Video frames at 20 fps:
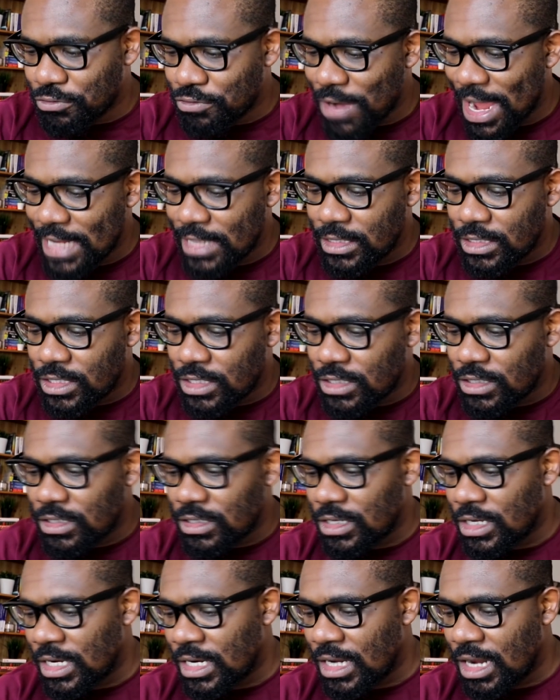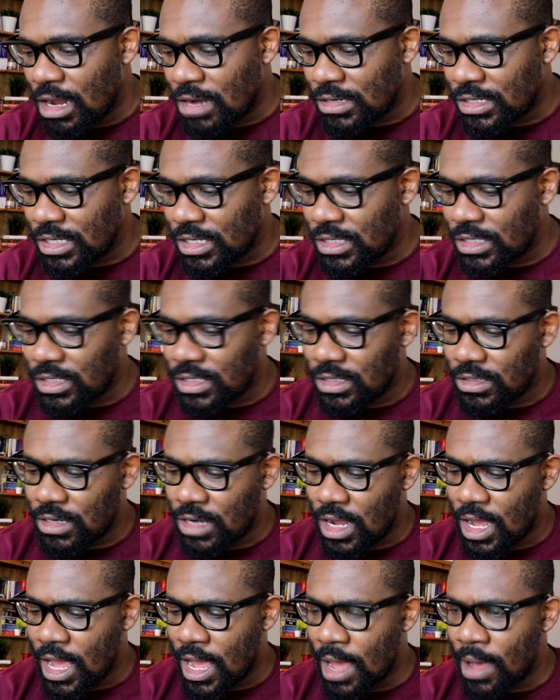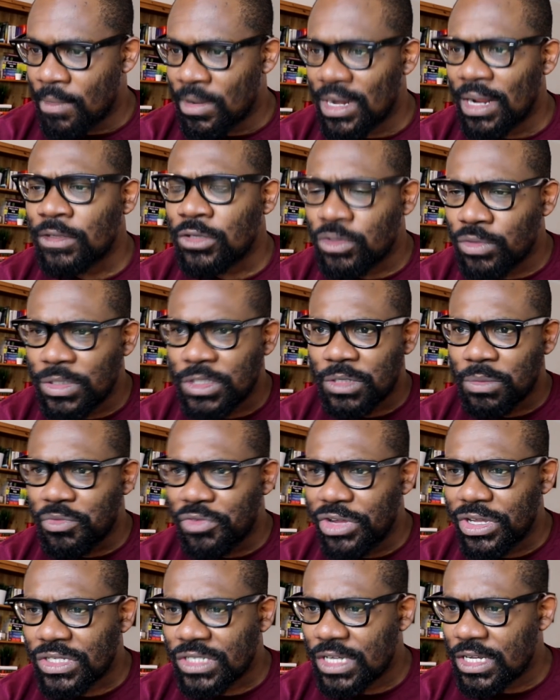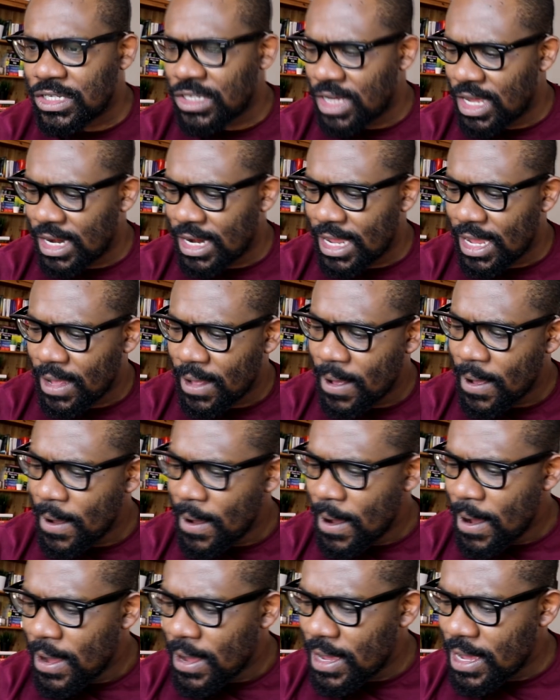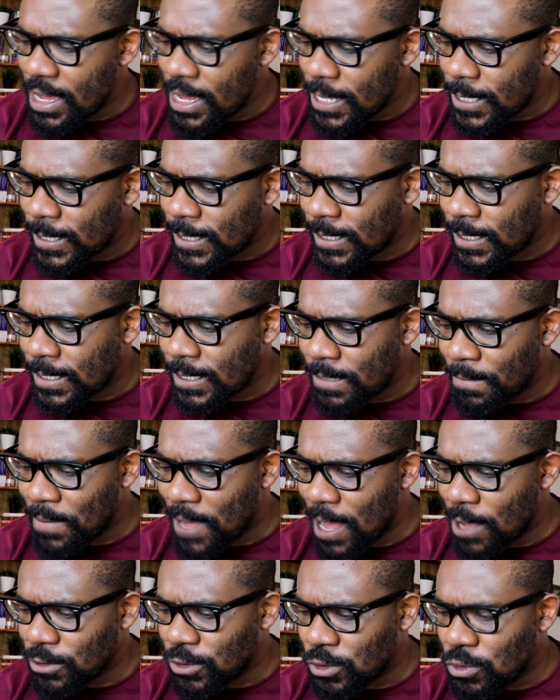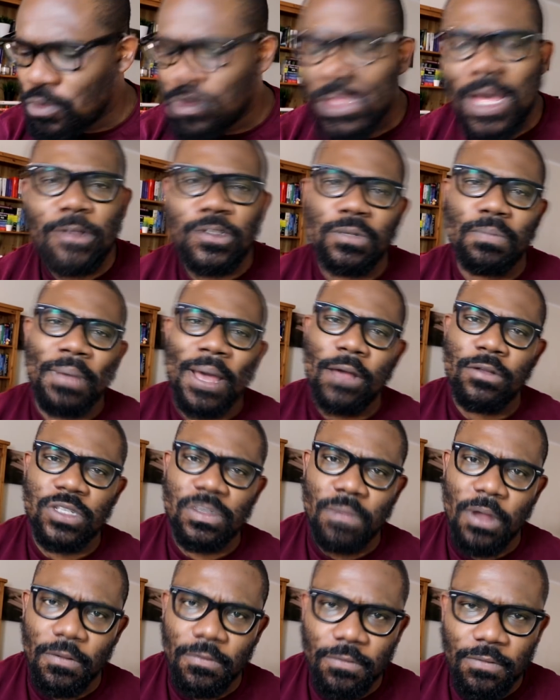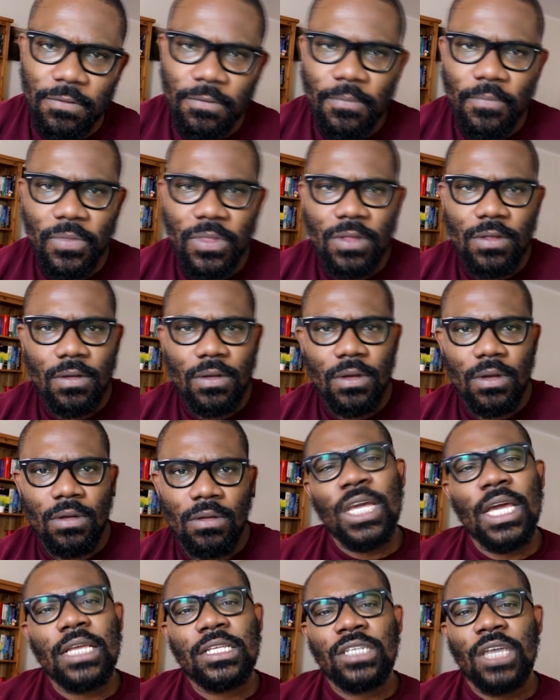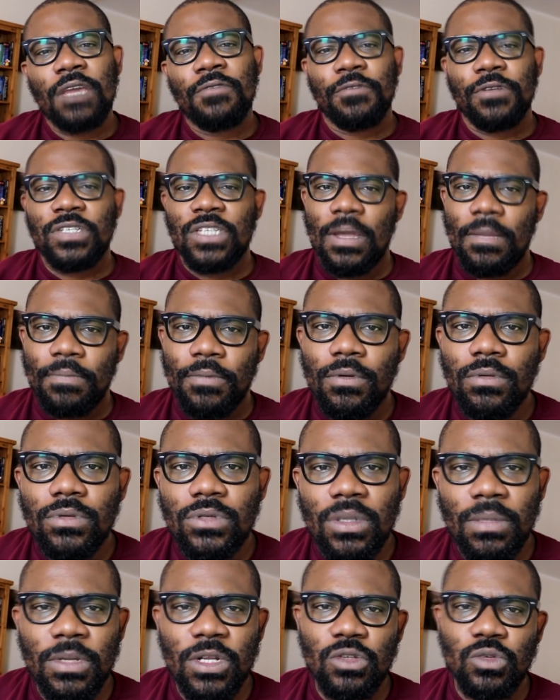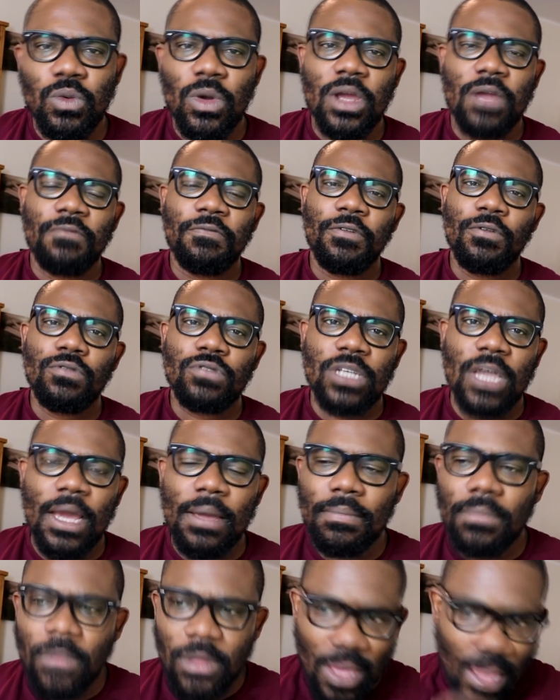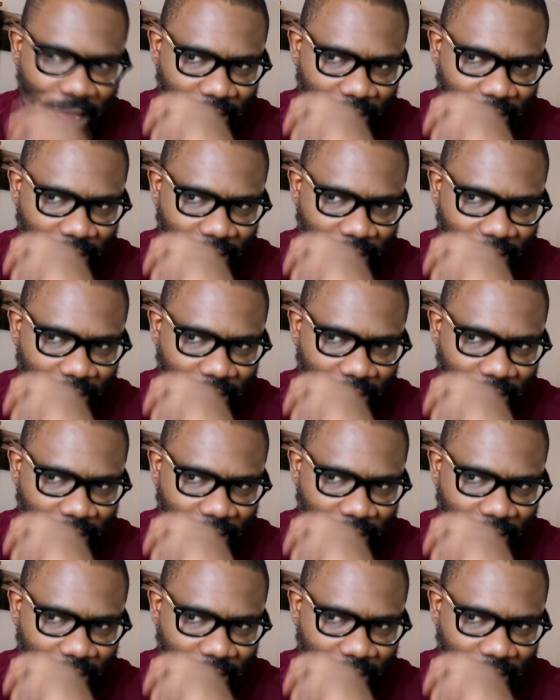rent in London, when I was doing some research earlier, it's about £2,000 a month. Take for example, somebody who's working full-time, the